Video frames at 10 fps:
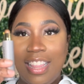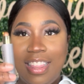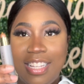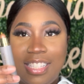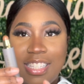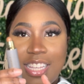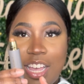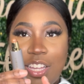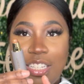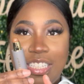This is
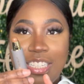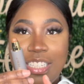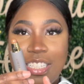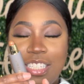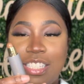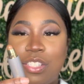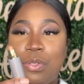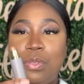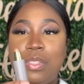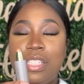how it looks.
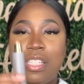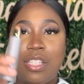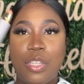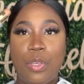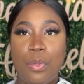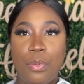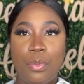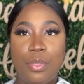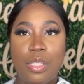Oh, this is cute.